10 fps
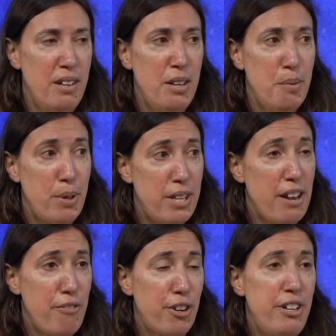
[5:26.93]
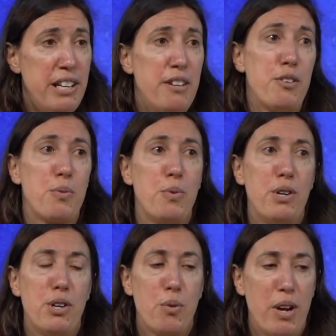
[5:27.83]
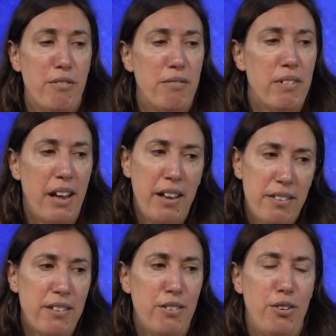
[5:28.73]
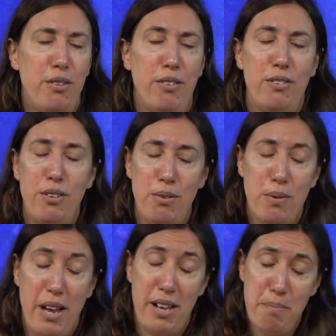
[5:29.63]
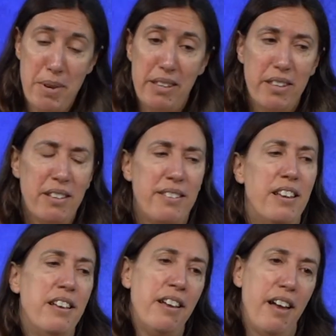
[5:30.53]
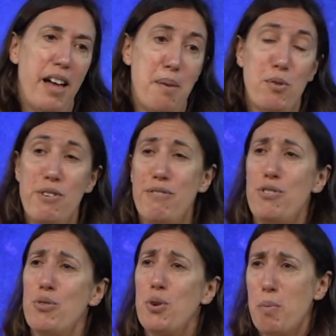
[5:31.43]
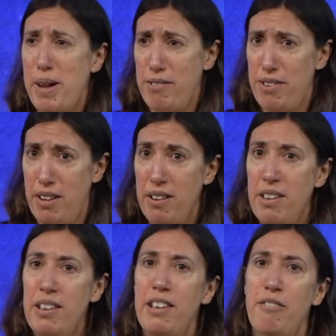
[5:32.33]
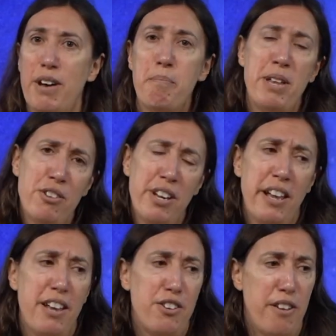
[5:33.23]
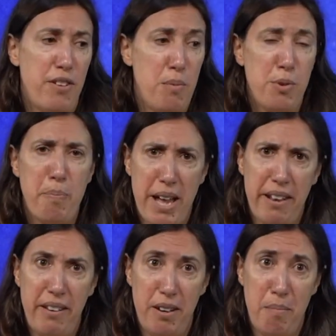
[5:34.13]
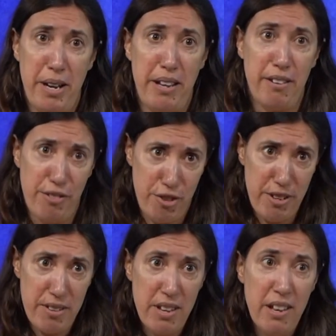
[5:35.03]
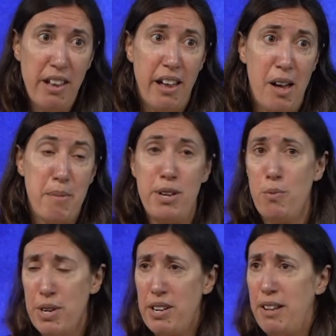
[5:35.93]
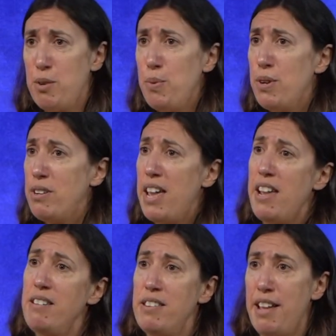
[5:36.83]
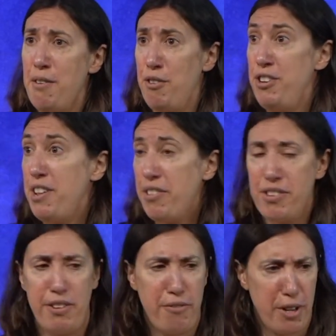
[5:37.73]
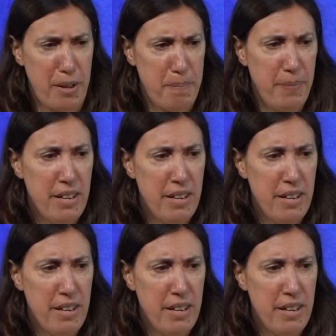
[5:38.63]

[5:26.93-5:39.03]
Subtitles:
But the African leaders were quite hesitant to admit this or even talk about it. In fact, mentioning HIV was banned in many countries, and you weren't allowed to put AIDS down on a death certificate.